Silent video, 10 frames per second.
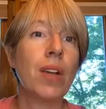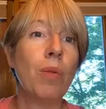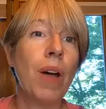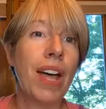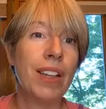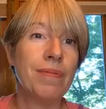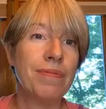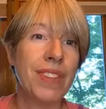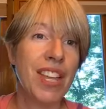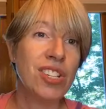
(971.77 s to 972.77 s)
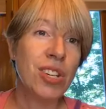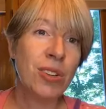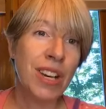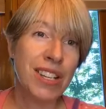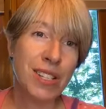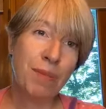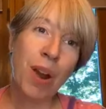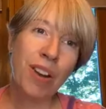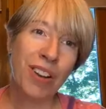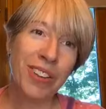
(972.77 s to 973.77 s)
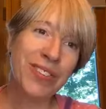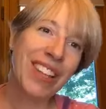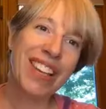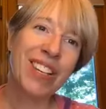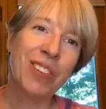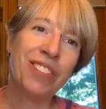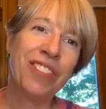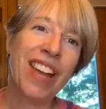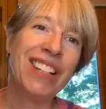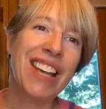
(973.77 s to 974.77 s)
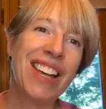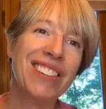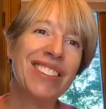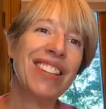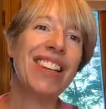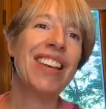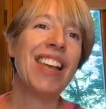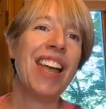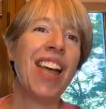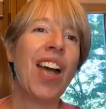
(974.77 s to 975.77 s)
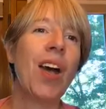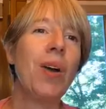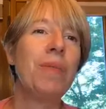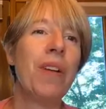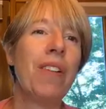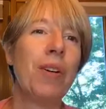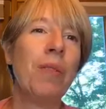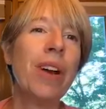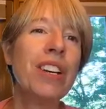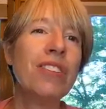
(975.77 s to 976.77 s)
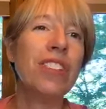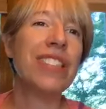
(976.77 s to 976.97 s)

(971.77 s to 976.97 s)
Well, tune in tomorrow and you will find out. Hope you have a wonderful